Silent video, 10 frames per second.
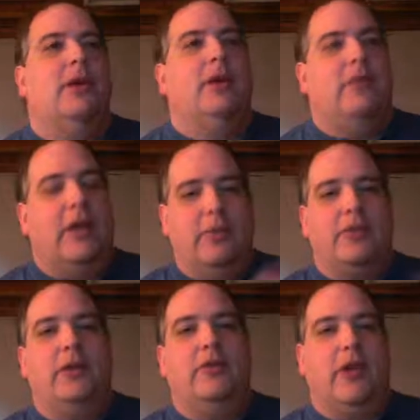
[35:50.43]
That's what
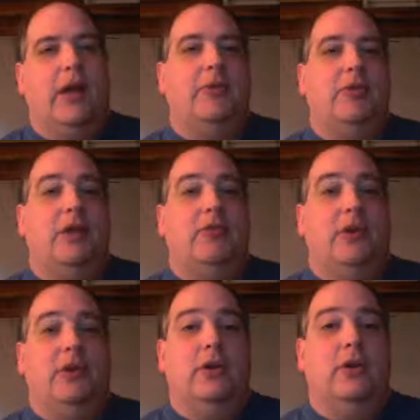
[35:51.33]
these types essentially
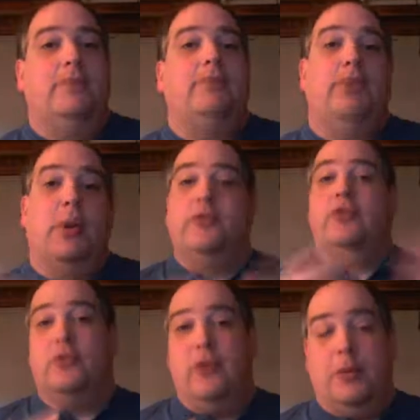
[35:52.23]
do, but with
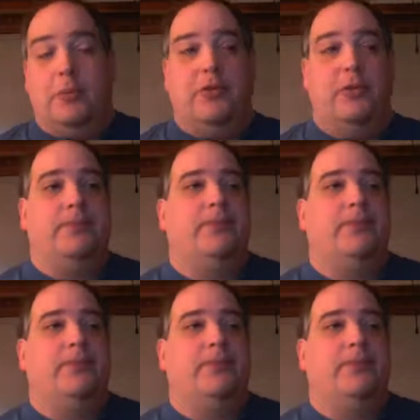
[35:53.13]
streams.